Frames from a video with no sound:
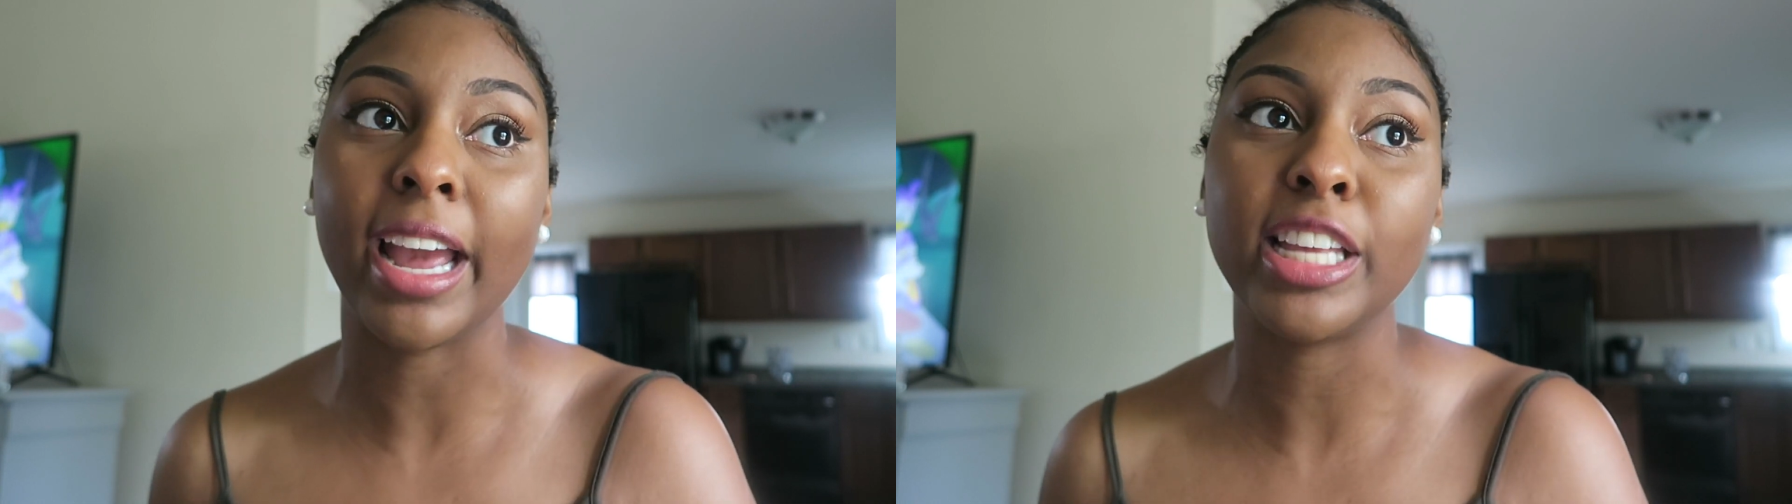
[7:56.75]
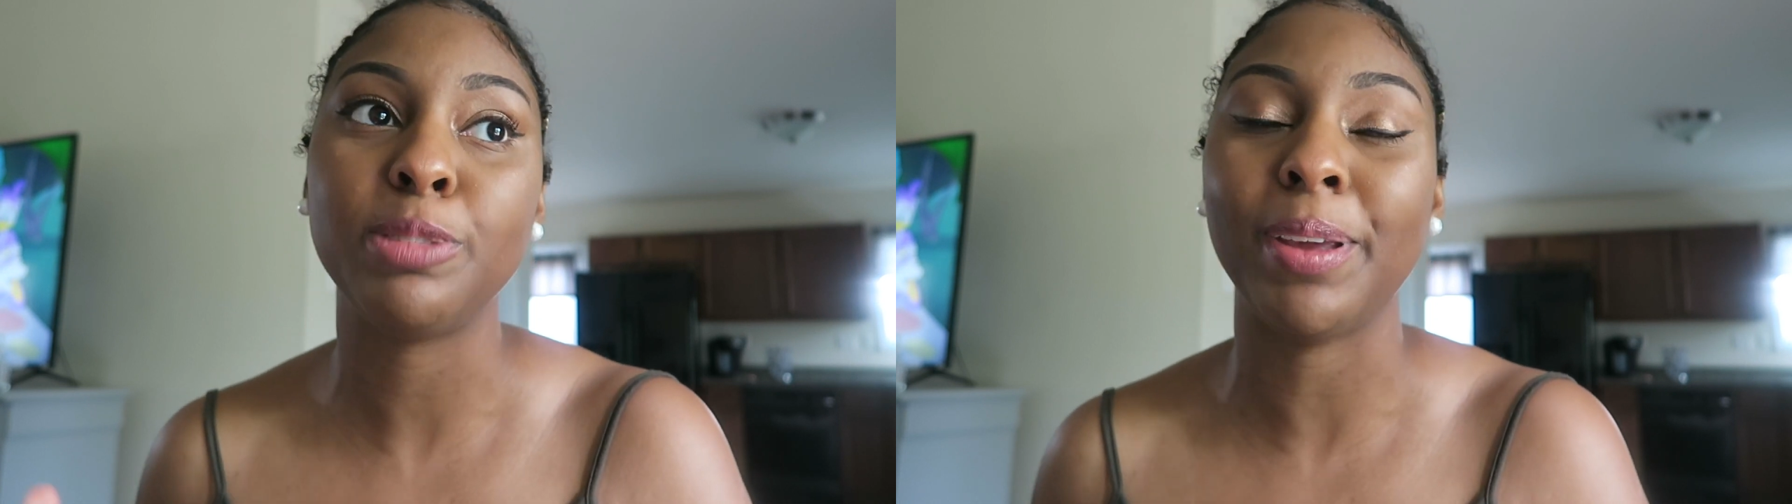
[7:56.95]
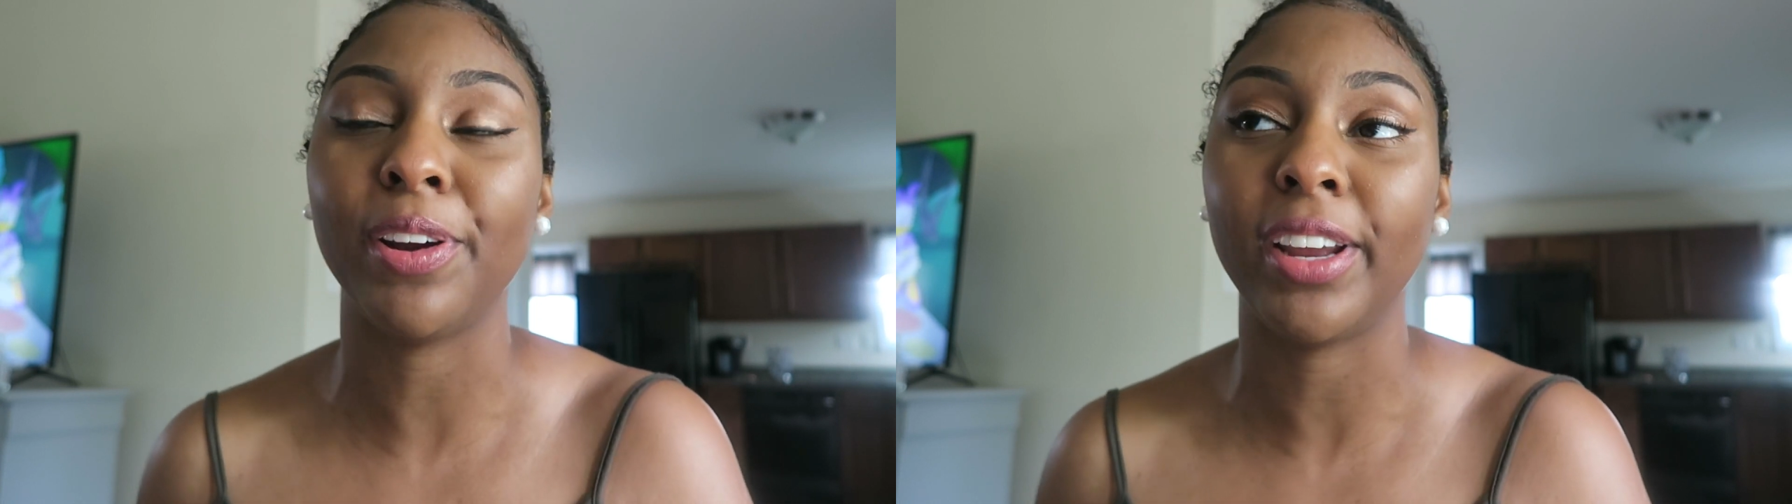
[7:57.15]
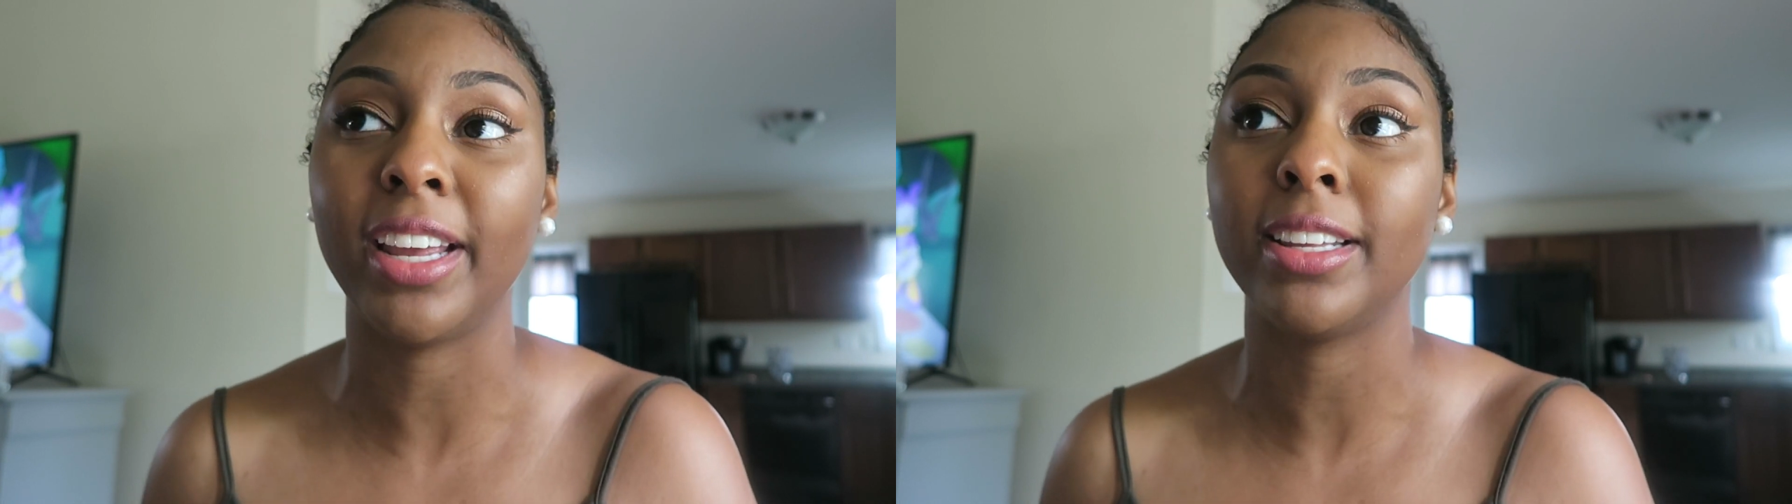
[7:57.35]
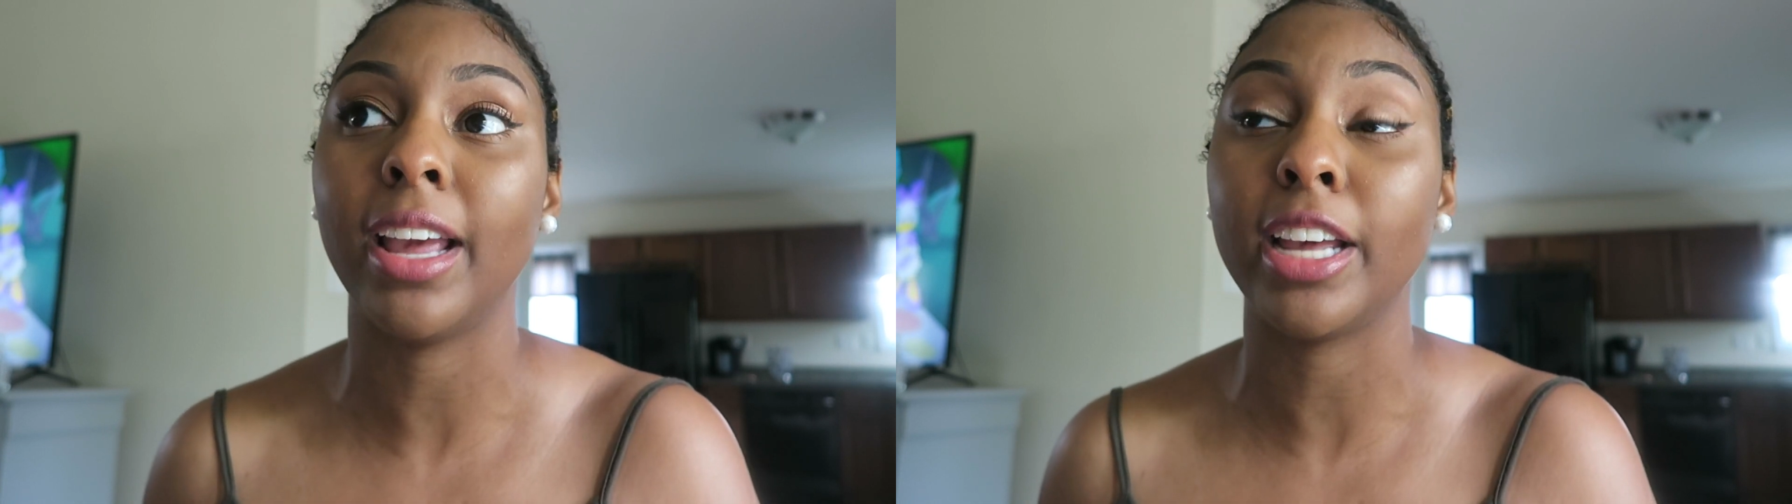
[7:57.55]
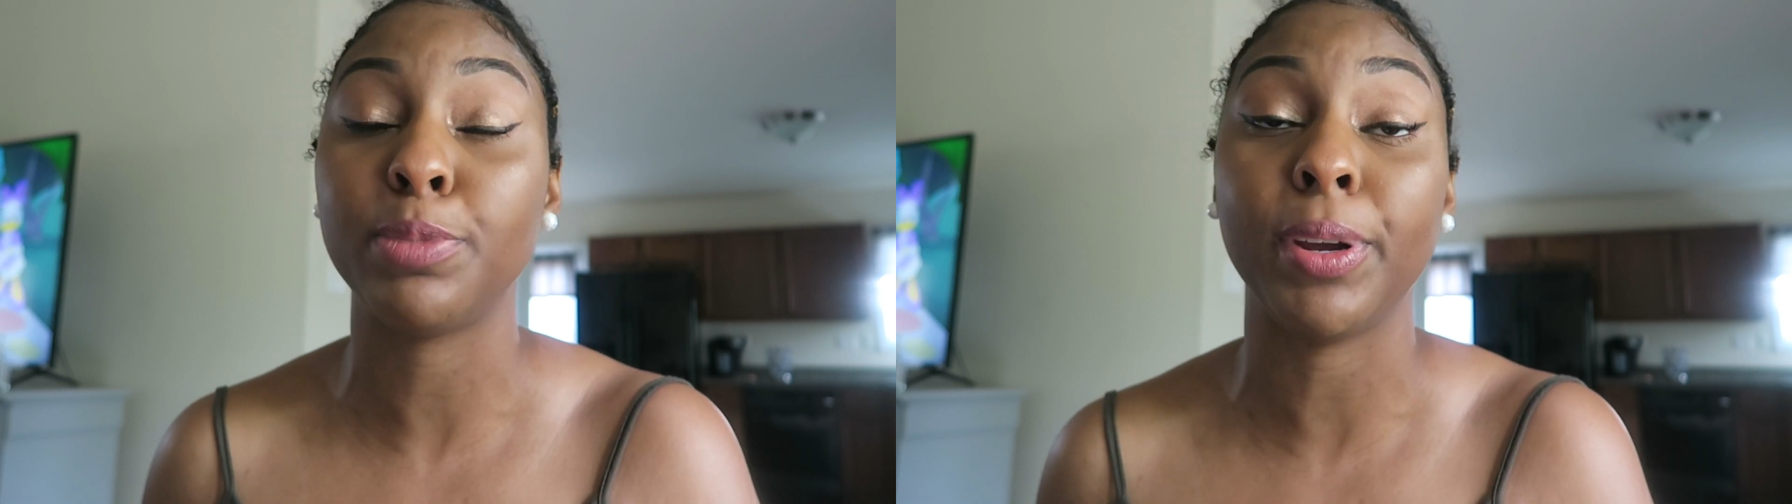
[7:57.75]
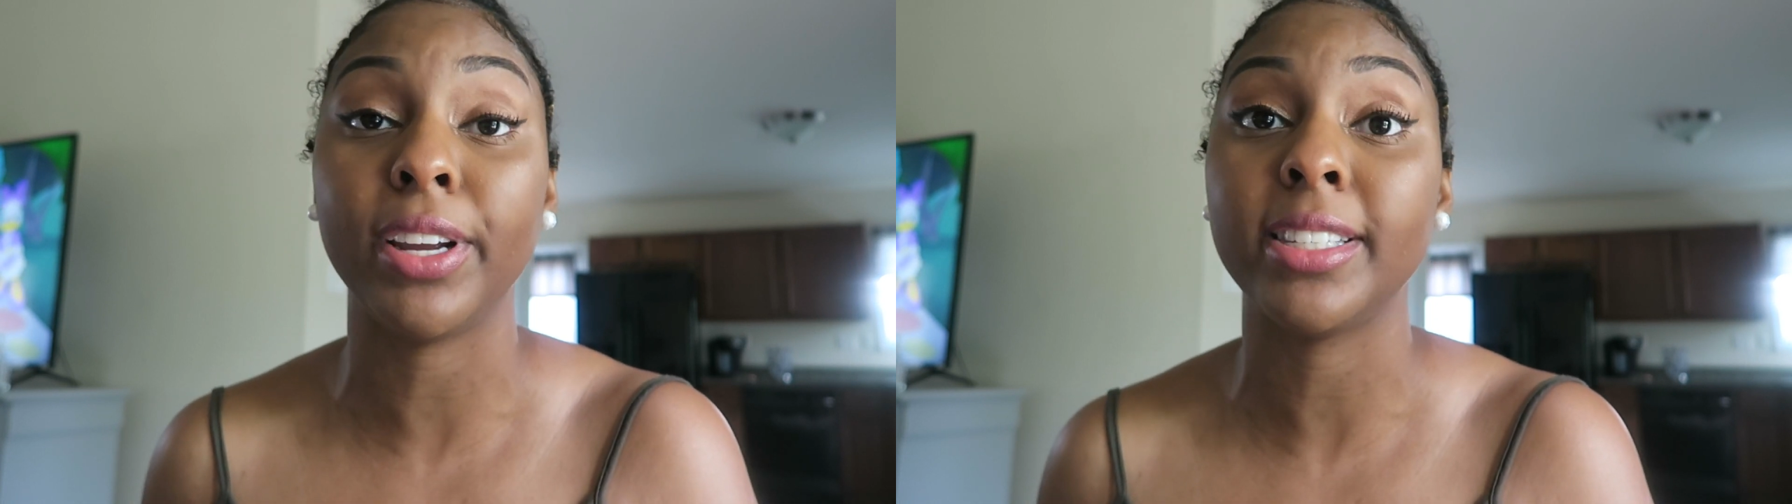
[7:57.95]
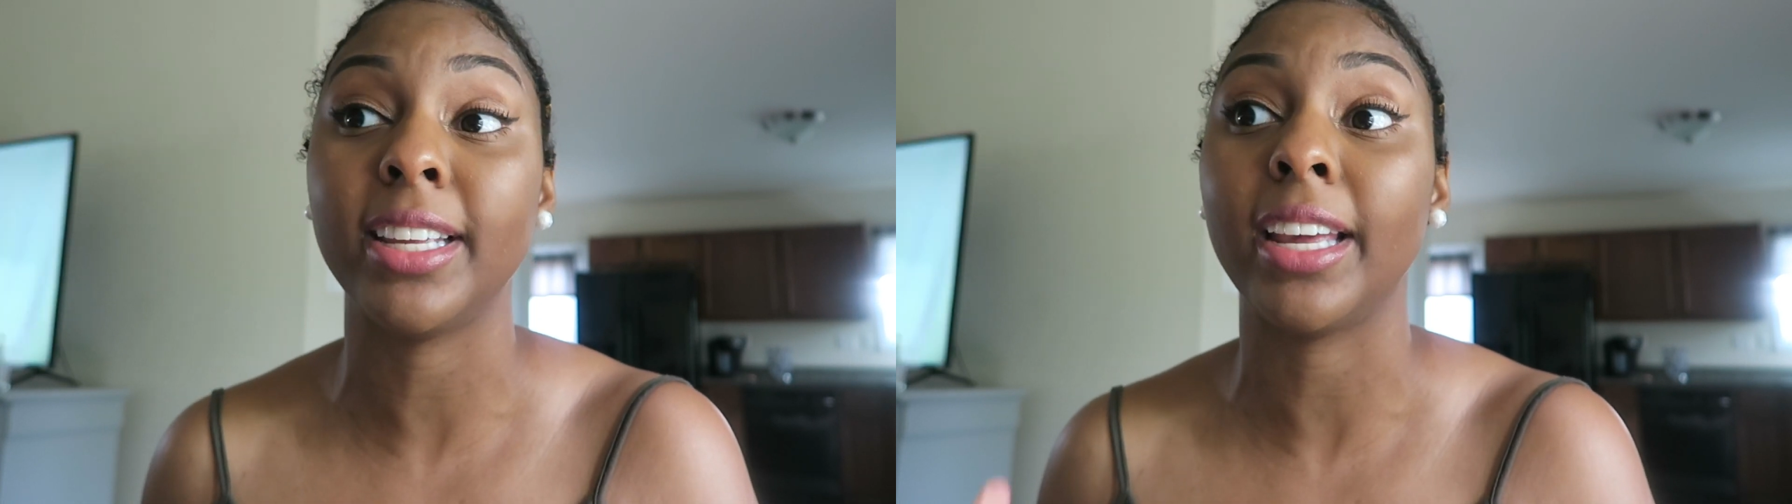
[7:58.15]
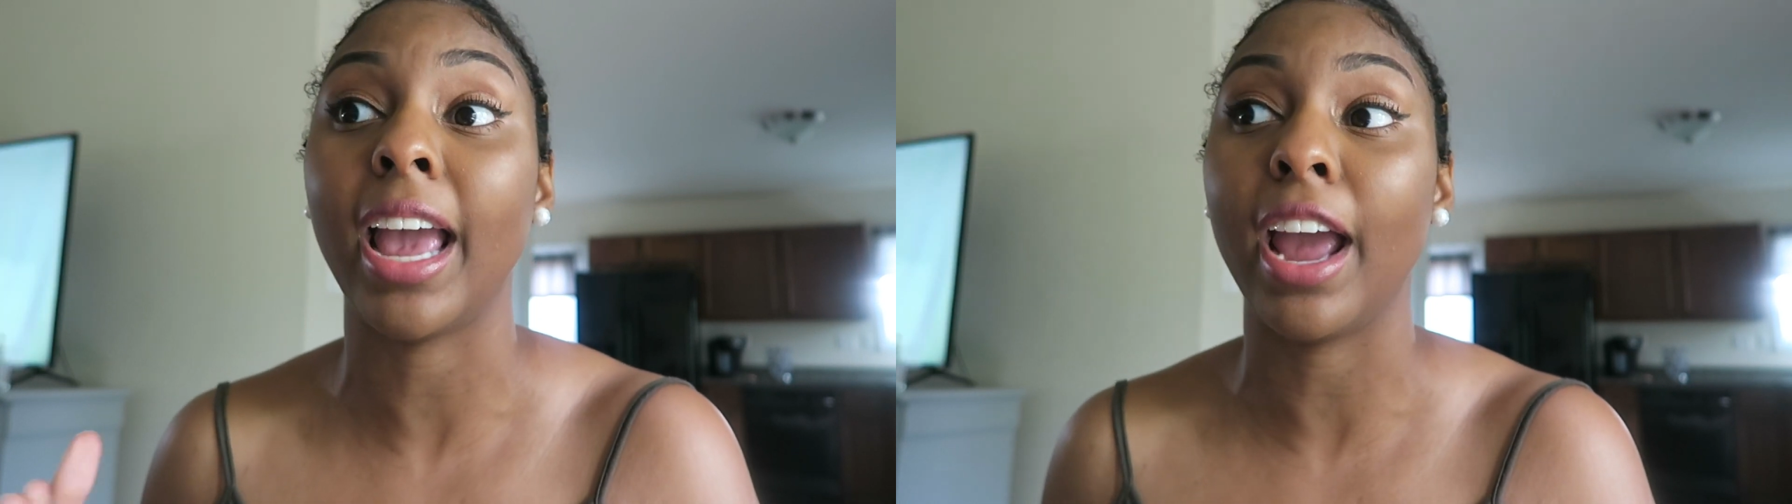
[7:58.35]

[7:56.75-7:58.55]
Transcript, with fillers: experiencing